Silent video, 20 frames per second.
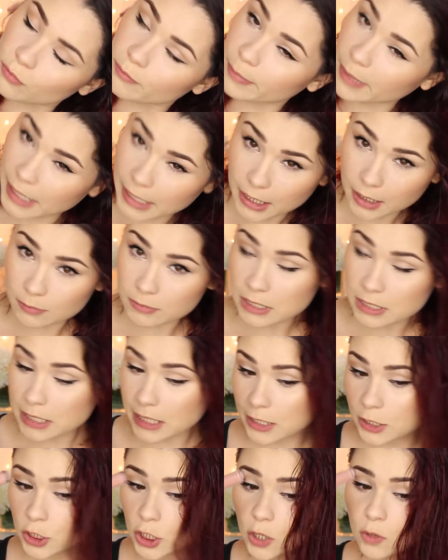medium
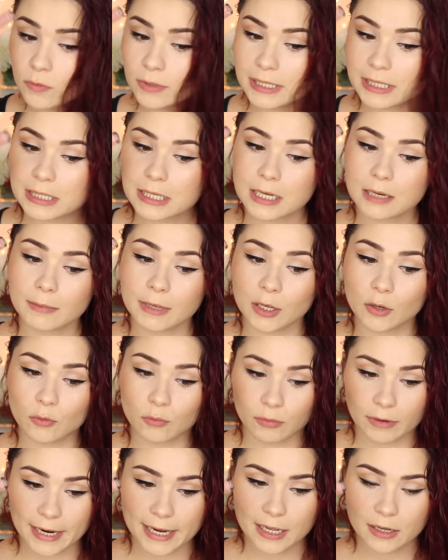skin tone, this is going to be
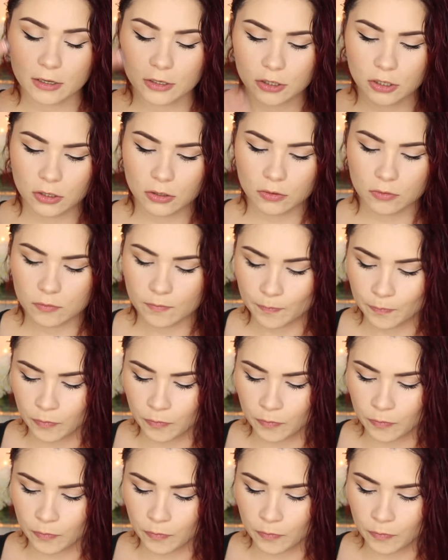great on you.